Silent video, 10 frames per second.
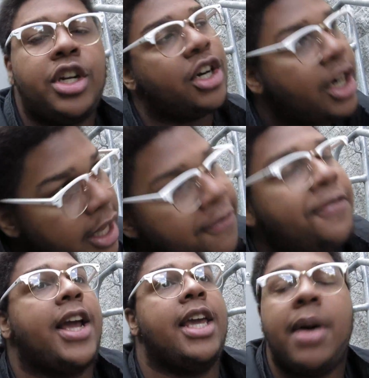You're gonna get
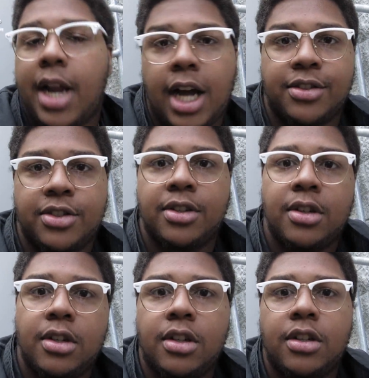fucking mud huts.
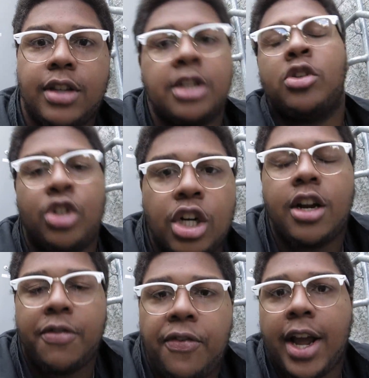That's what you're
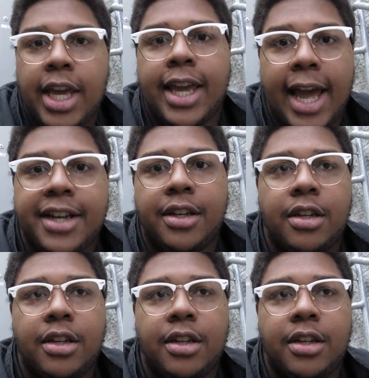gonna fucking get.